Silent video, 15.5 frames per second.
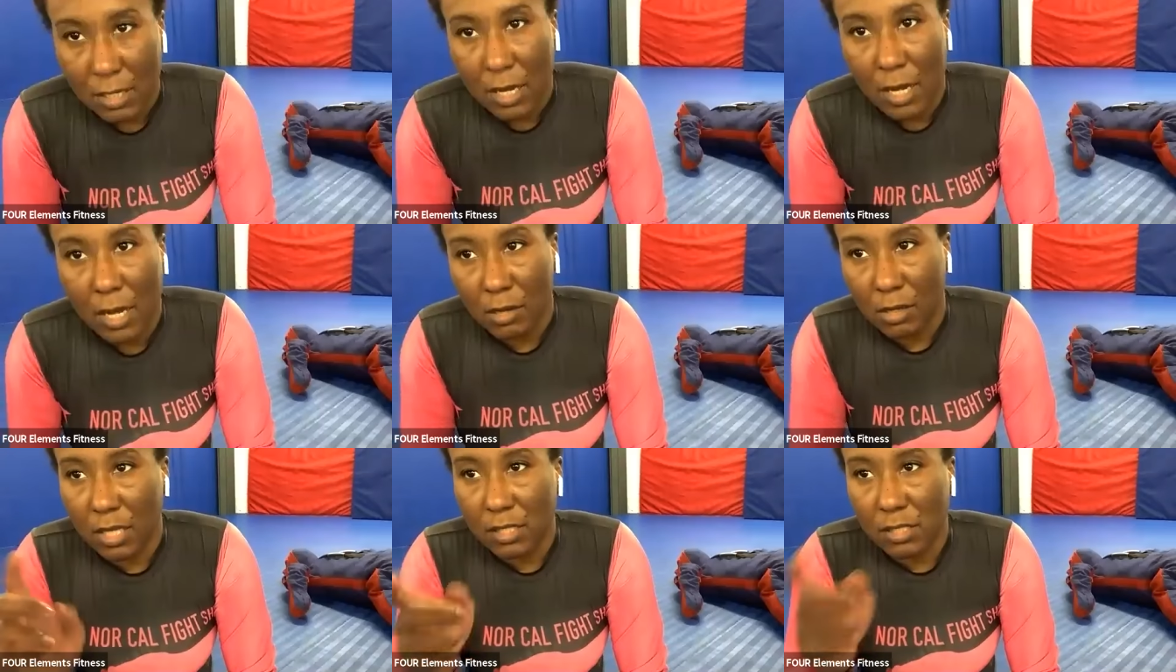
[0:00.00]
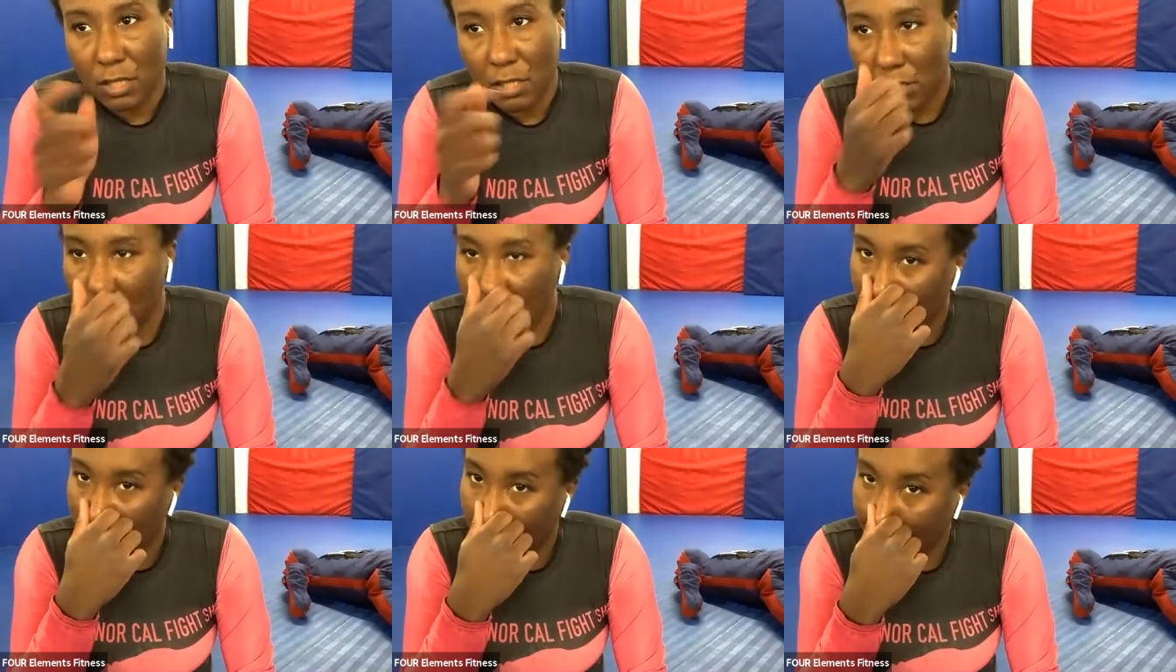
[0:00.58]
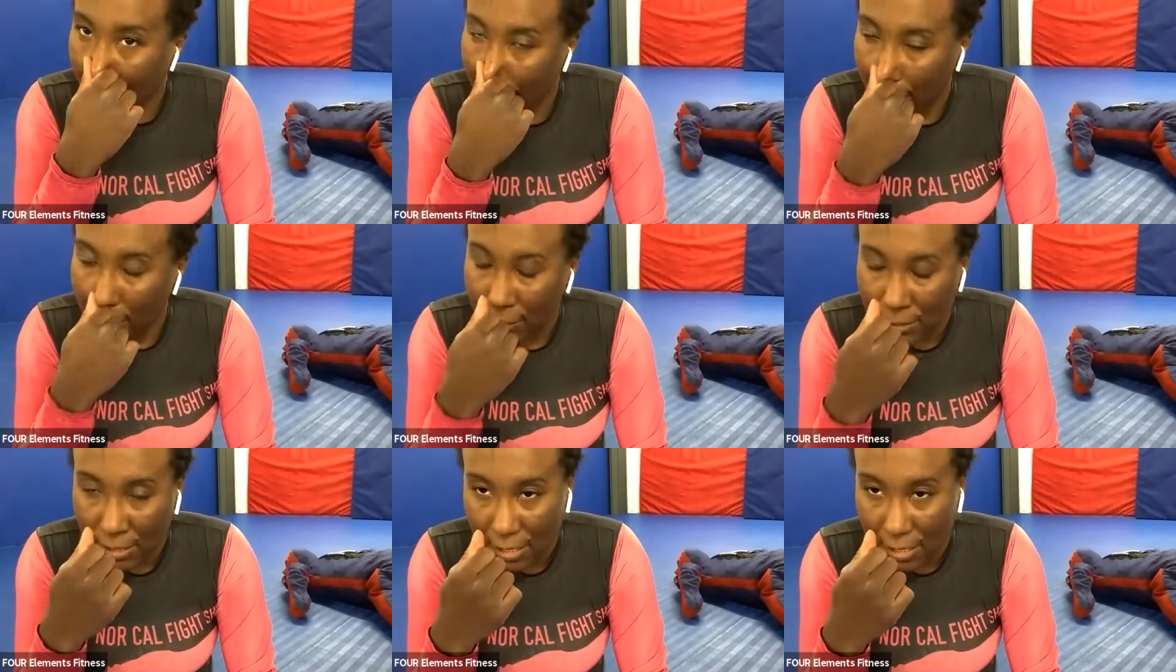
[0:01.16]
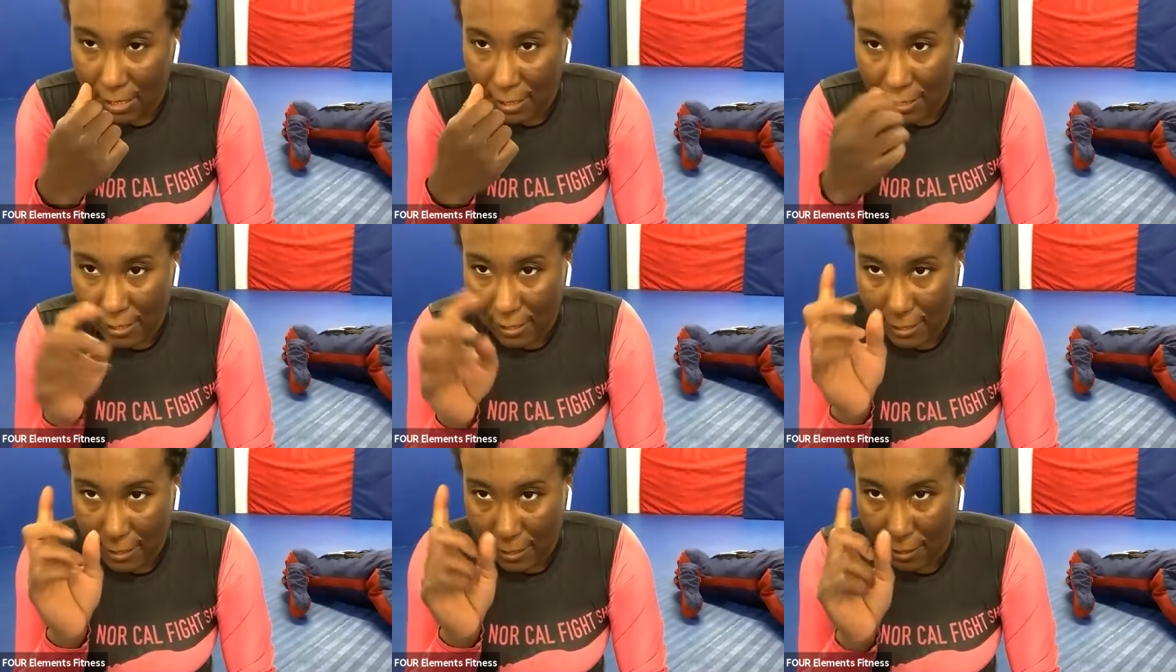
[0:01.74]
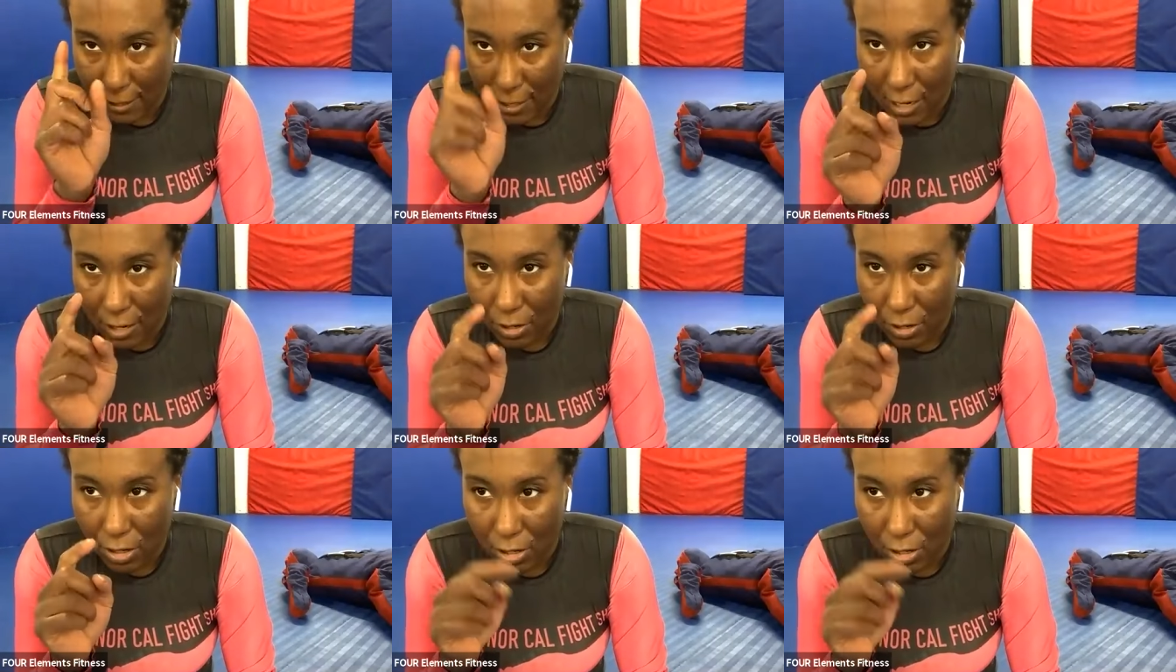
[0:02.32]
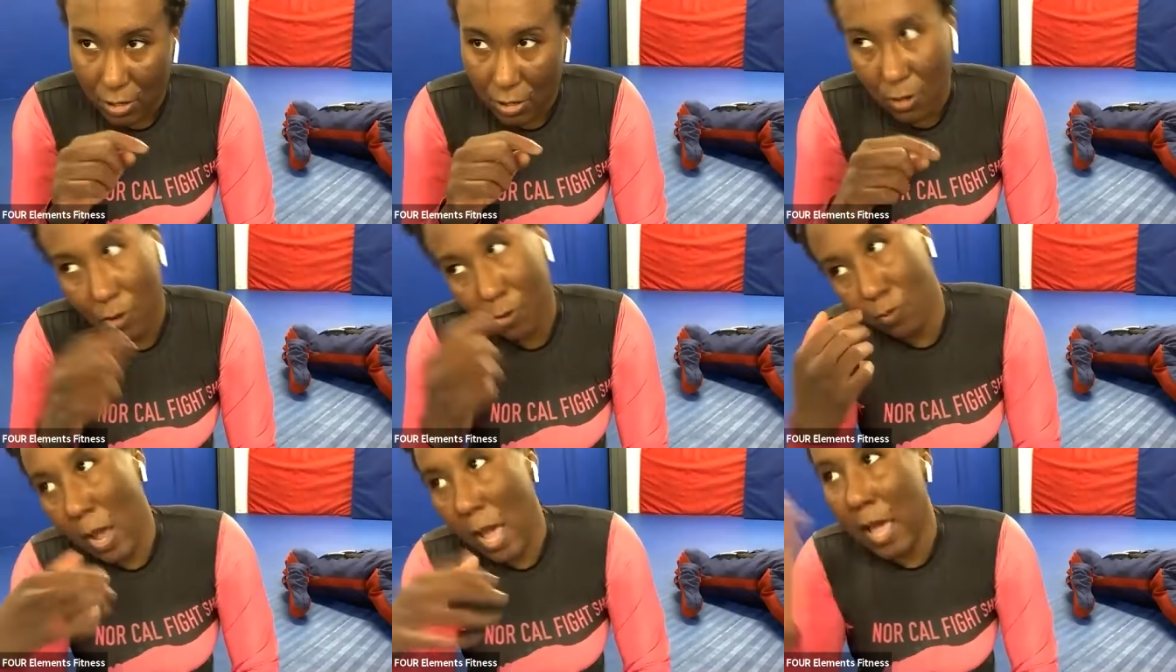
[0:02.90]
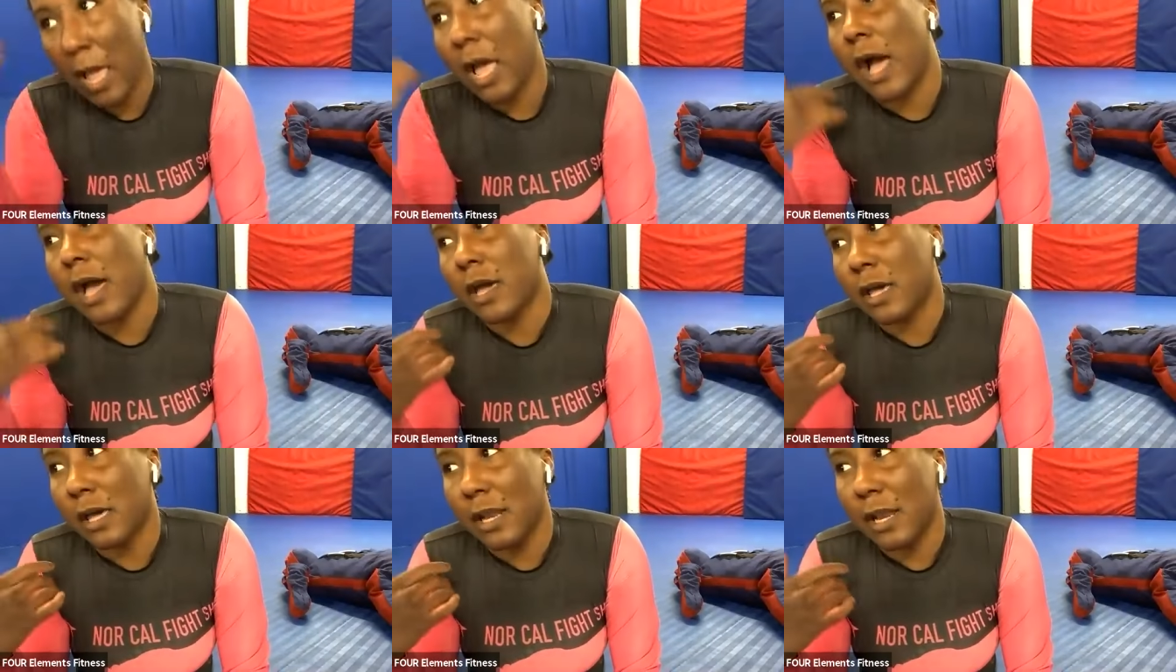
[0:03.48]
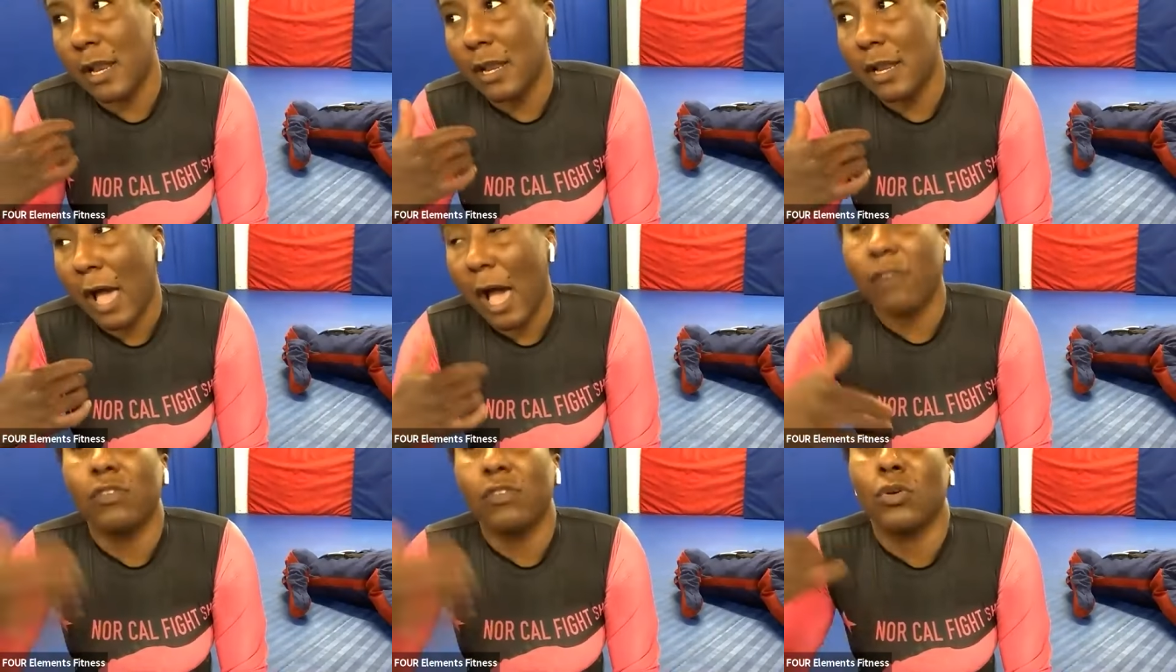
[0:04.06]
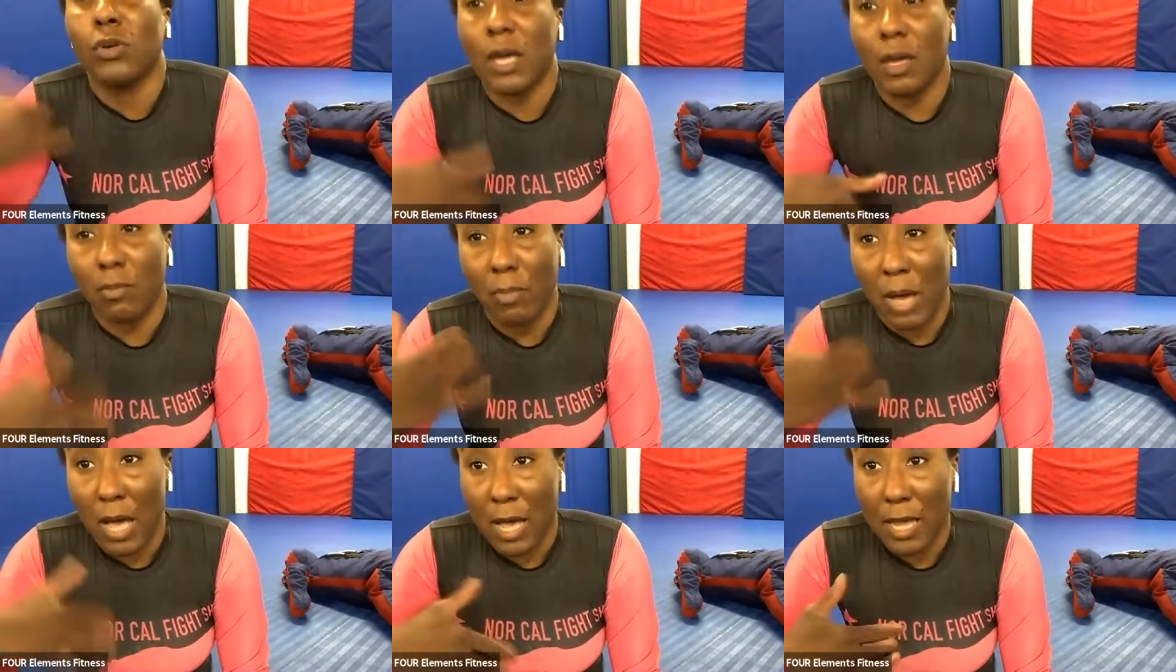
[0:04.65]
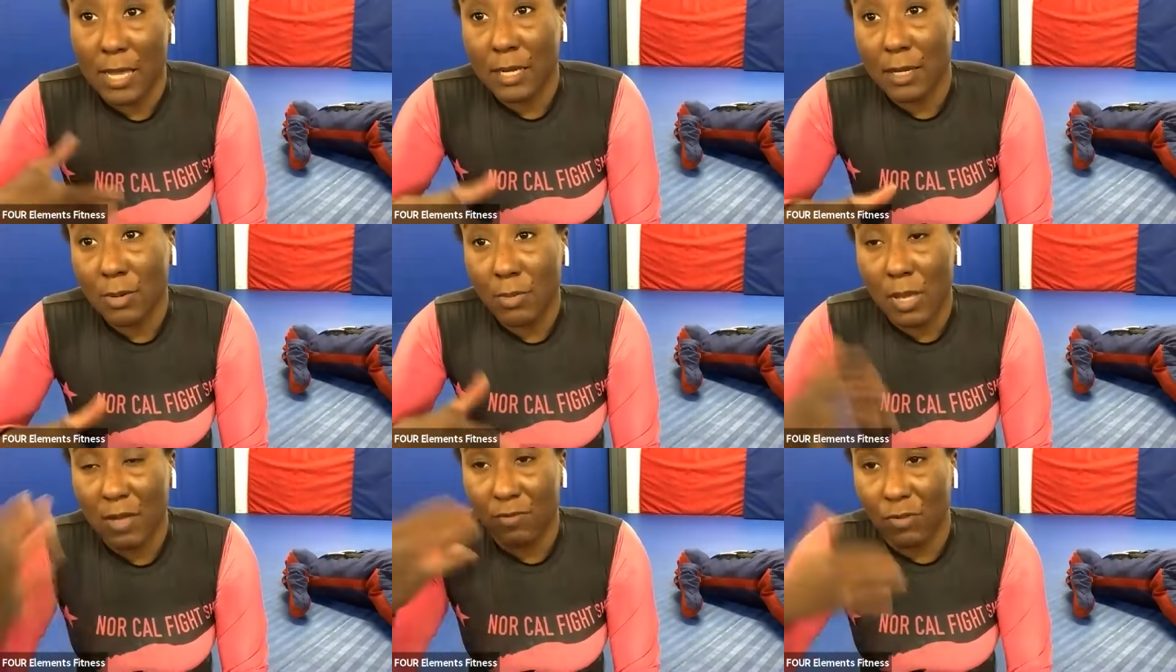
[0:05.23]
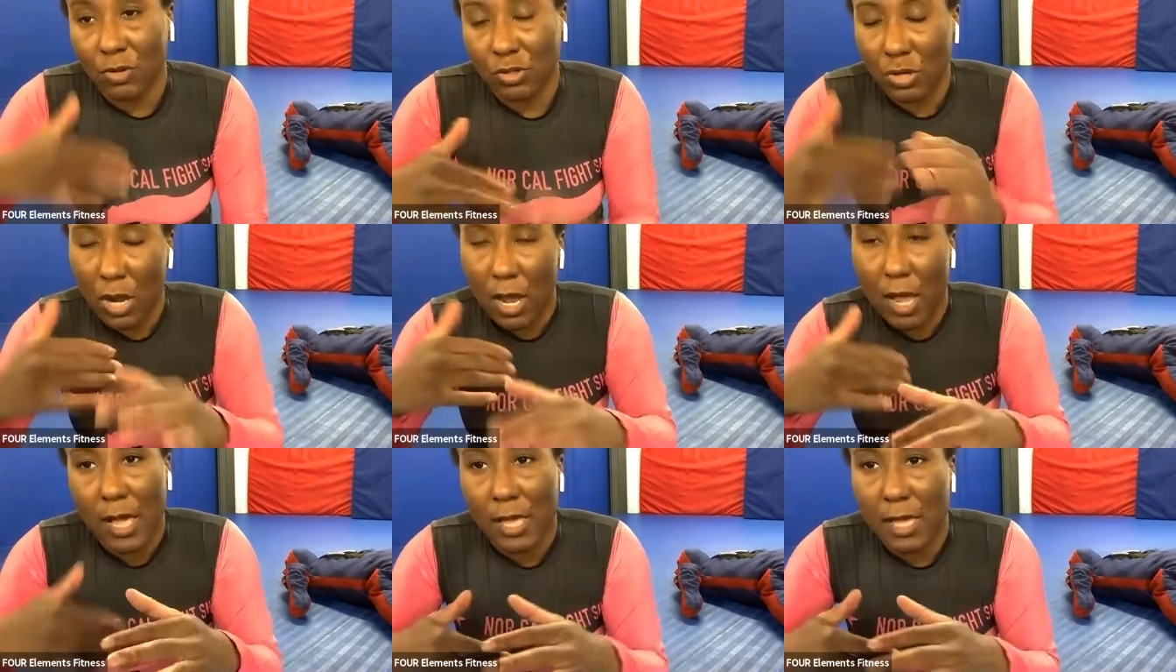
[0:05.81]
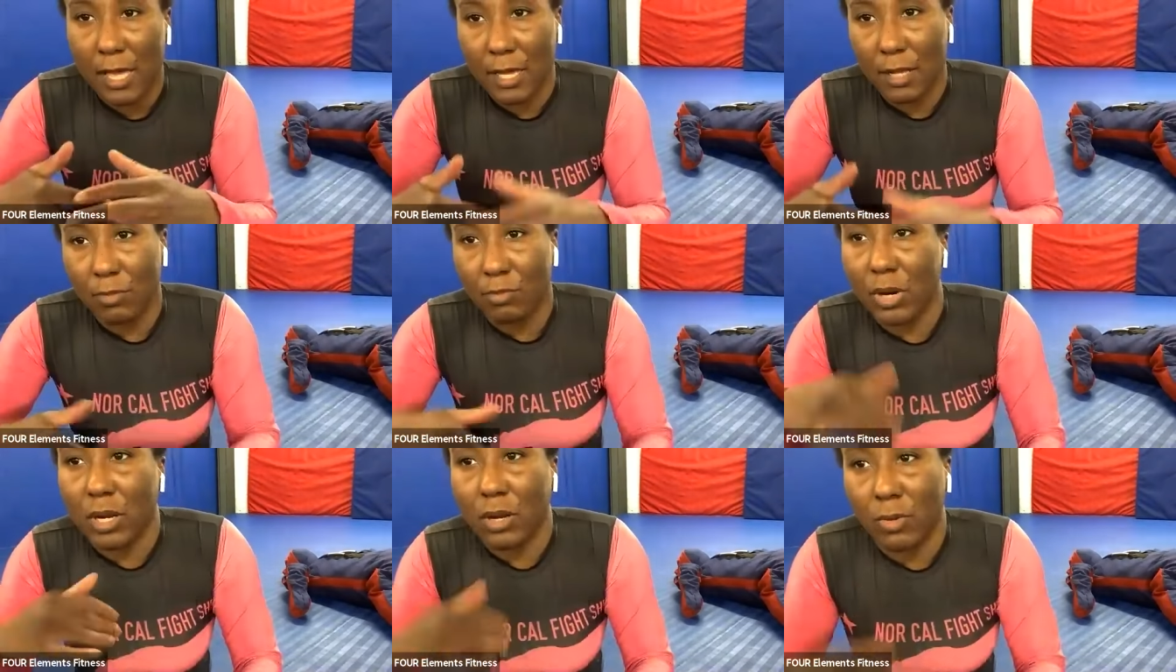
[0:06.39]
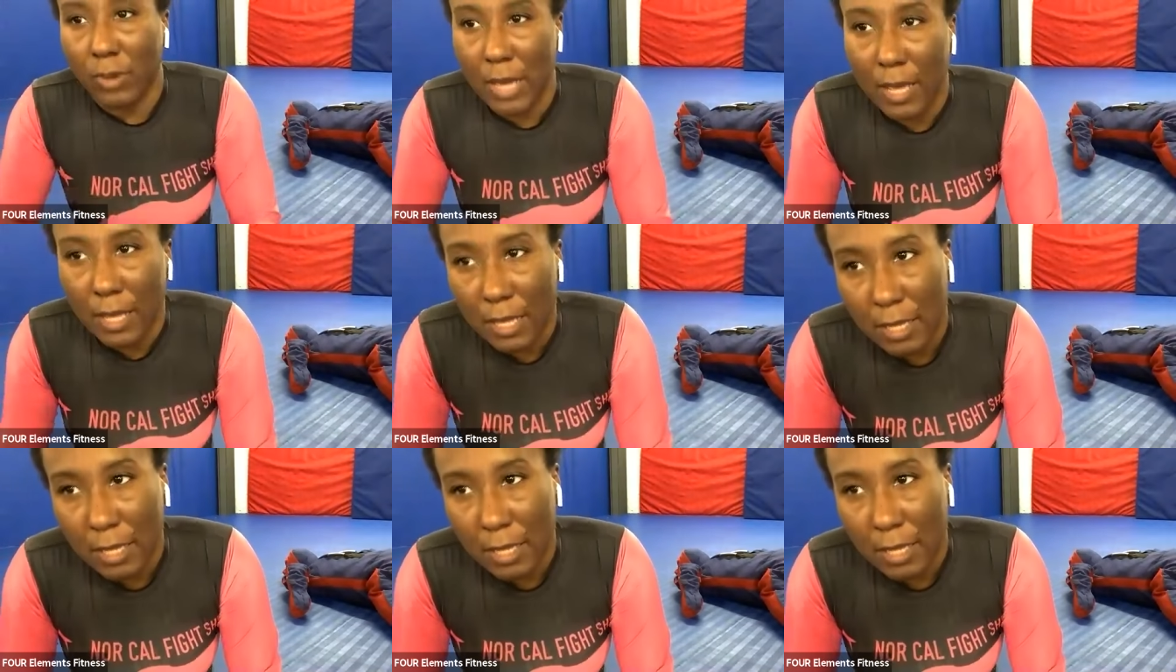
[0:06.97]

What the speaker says: Because there's another way I can have you get behind them if you try and break away.